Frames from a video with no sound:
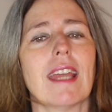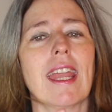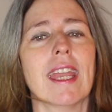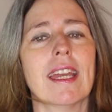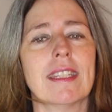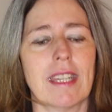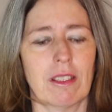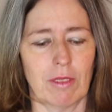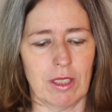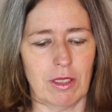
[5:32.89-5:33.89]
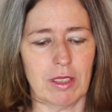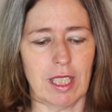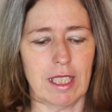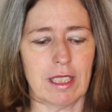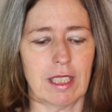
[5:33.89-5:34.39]
and it
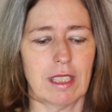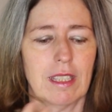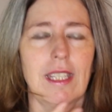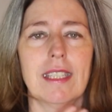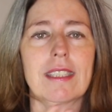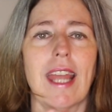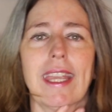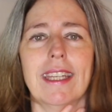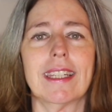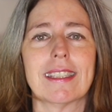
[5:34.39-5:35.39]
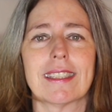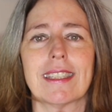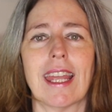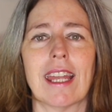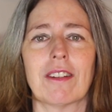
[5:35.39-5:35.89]
reduces the
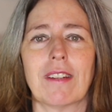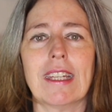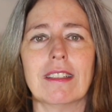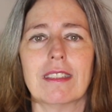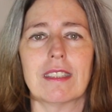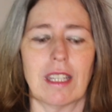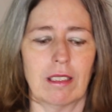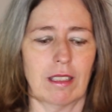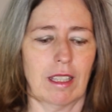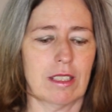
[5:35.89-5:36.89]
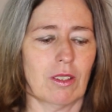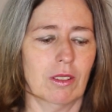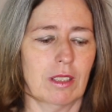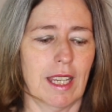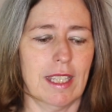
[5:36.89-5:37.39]
sagginess and the wrinkles that us
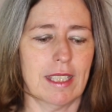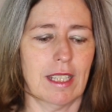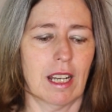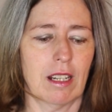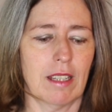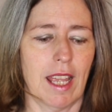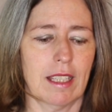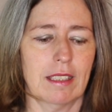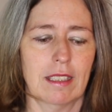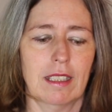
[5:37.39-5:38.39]
older ladies get on our neck.